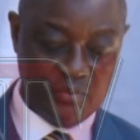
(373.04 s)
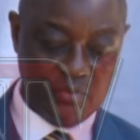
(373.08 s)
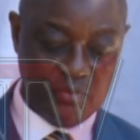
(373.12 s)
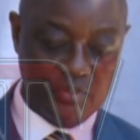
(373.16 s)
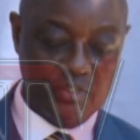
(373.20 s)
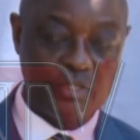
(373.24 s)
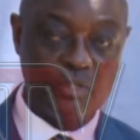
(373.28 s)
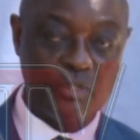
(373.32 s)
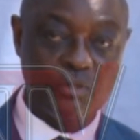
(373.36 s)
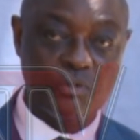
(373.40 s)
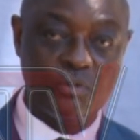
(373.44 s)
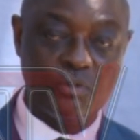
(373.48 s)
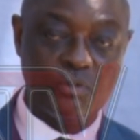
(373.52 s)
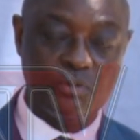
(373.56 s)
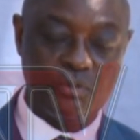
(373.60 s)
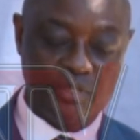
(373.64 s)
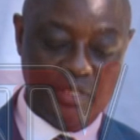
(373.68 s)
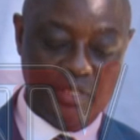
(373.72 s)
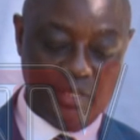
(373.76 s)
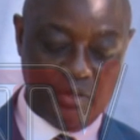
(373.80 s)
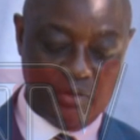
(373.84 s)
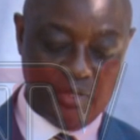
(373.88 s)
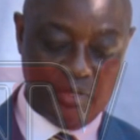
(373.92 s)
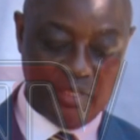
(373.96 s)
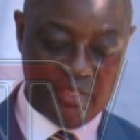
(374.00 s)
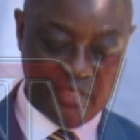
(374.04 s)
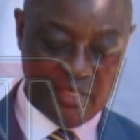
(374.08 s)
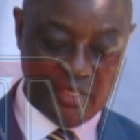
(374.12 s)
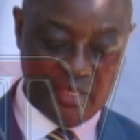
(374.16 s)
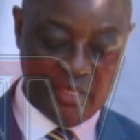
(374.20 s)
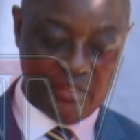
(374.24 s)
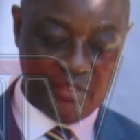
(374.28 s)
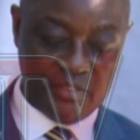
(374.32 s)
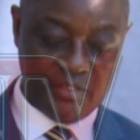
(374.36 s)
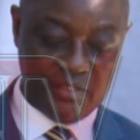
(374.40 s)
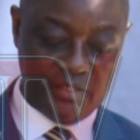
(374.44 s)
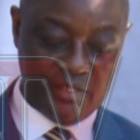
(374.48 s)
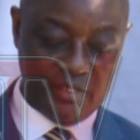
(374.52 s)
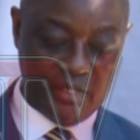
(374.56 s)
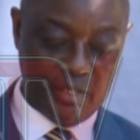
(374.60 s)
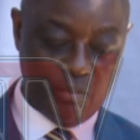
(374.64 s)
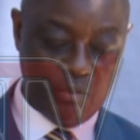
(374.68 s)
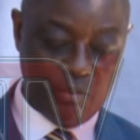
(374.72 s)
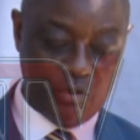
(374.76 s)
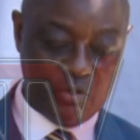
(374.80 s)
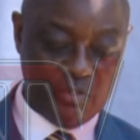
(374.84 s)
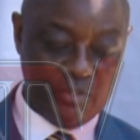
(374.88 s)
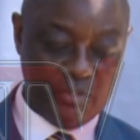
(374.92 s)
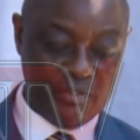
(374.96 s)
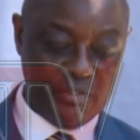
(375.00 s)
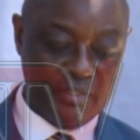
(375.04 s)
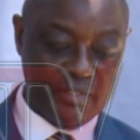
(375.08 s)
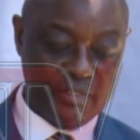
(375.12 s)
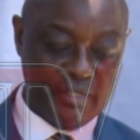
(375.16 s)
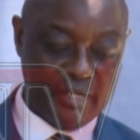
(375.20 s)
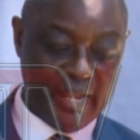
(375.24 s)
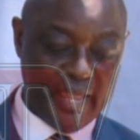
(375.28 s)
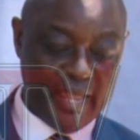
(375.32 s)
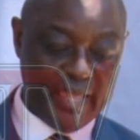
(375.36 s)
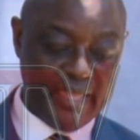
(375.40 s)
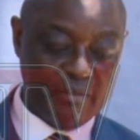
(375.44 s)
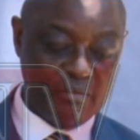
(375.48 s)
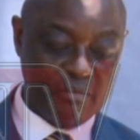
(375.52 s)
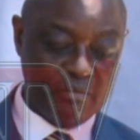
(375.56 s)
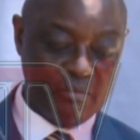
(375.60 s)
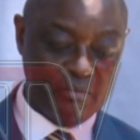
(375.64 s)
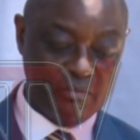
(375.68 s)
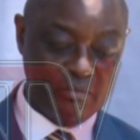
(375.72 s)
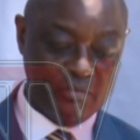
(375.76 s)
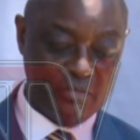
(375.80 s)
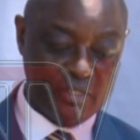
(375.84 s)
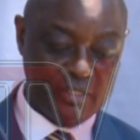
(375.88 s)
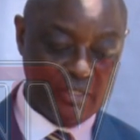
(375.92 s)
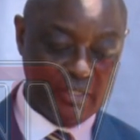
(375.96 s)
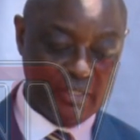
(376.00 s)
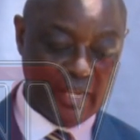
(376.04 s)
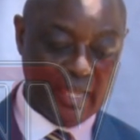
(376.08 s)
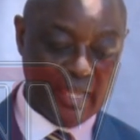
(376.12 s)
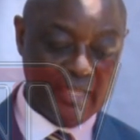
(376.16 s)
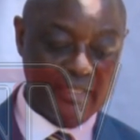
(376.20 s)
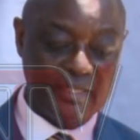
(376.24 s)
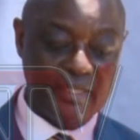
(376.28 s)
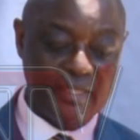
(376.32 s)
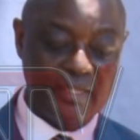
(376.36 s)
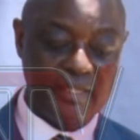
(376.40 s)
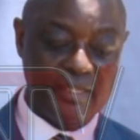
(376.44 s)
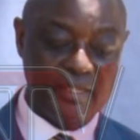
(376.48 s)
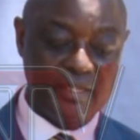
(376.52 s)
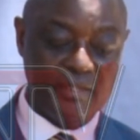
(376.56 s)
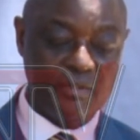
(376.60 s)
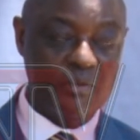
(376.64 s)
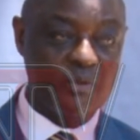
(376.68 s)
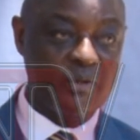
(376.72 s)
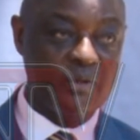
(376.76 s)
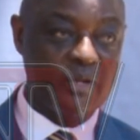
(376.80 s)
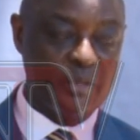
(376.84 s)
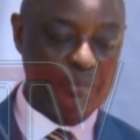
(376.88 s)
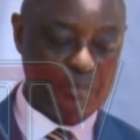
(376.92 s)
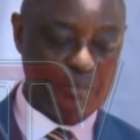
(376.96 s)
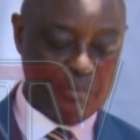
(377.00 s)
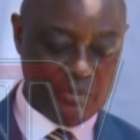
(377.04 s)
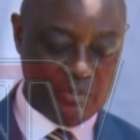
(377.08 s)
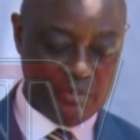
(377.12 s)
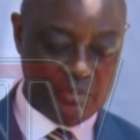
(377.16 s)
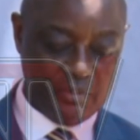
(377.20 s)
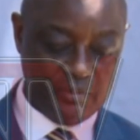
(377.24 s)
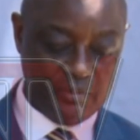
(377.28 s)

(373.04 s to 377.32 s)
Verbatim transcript: which include oranges, lemons, lime, tangerine, grapes,